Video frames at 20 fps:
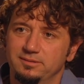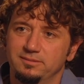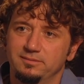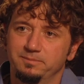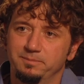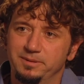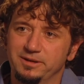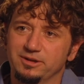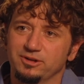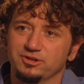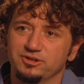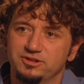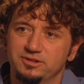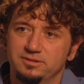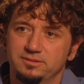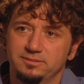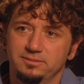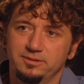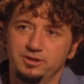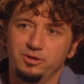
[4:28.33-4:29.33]

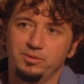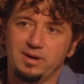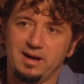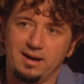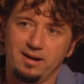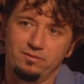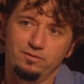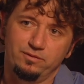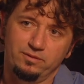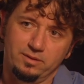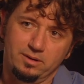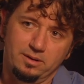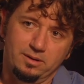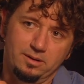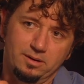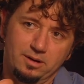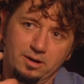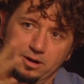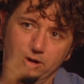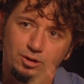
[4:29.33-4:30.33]
built, you have
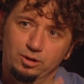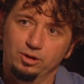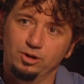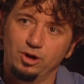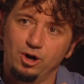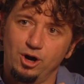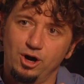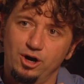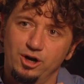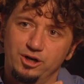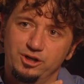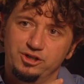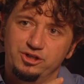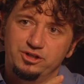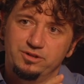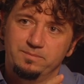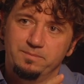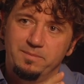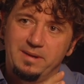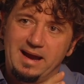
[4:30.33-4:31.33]
a
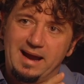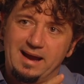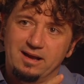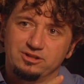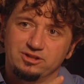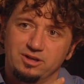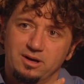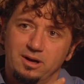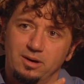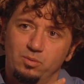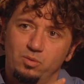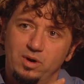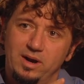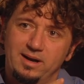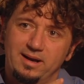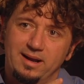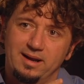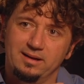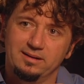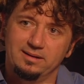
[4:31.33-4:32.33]
large mass on one
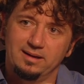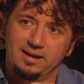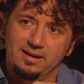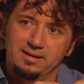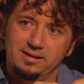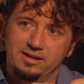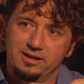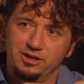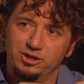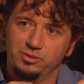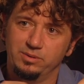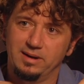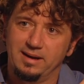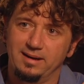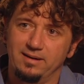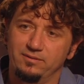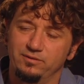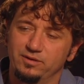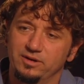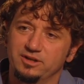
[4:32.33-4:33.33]
end, and then you
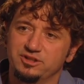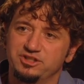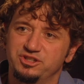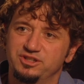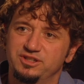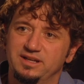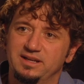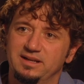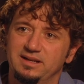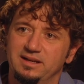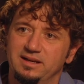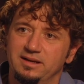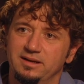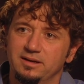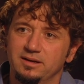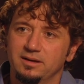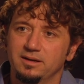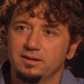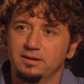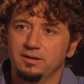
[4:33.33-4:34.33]
have a skinny
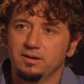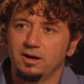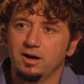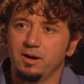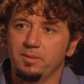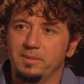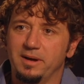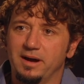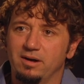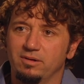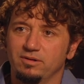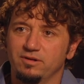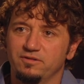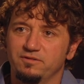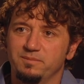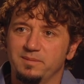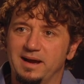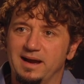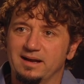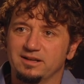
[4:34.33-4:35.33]
amount of
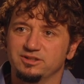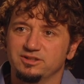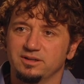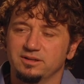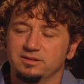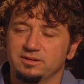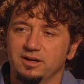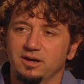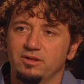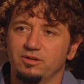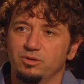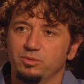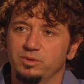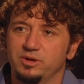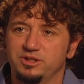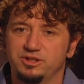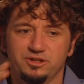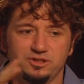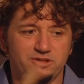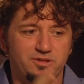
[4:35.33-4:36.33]
mass on the other,
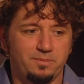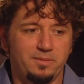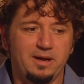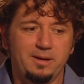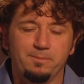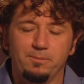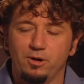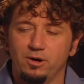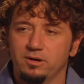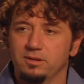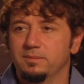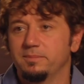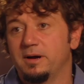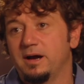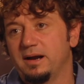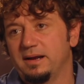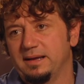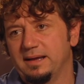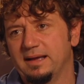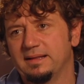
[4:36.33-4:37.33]
which is the main part of the
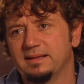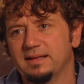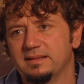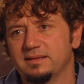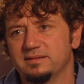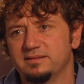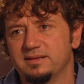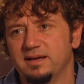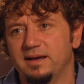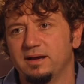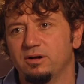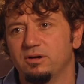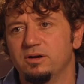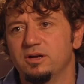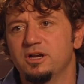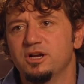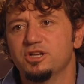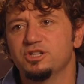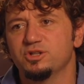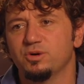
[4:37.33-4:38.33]
body, and then the tail.
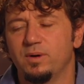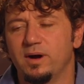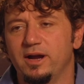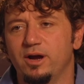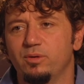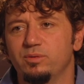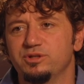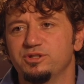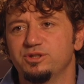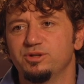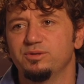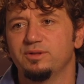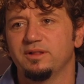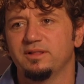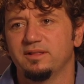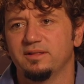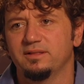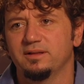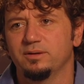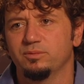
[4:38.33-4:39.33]
So I always knew that
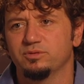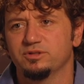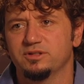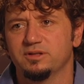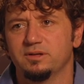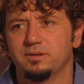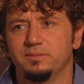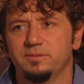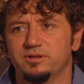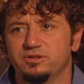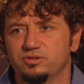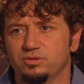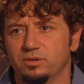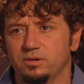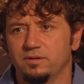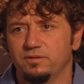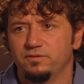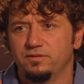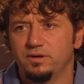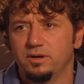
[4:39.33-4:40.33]
the thing was going to be sort
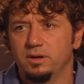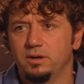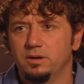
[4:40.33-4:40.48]
of